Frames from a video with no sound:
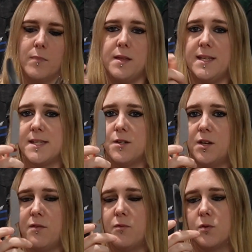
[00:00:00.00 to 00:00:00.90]
And this
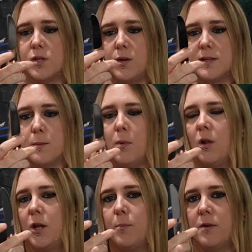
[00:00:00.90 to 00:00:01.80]
knife also has a
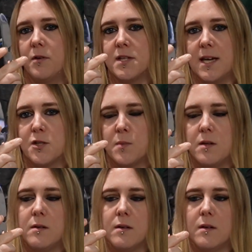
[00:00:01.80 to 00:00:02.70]
bottle opener
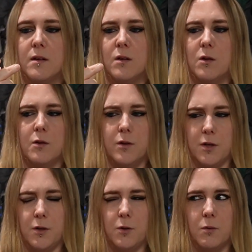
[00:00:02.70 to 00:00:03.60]
attachment,
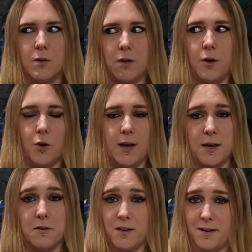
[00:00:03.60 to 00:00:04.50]
although you're not
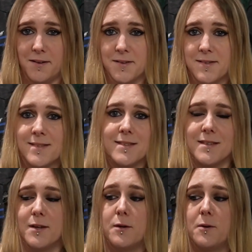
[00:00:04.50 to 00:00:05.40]
allowed glass,
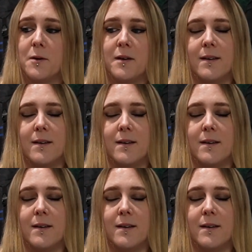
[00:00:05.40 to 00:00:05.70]
so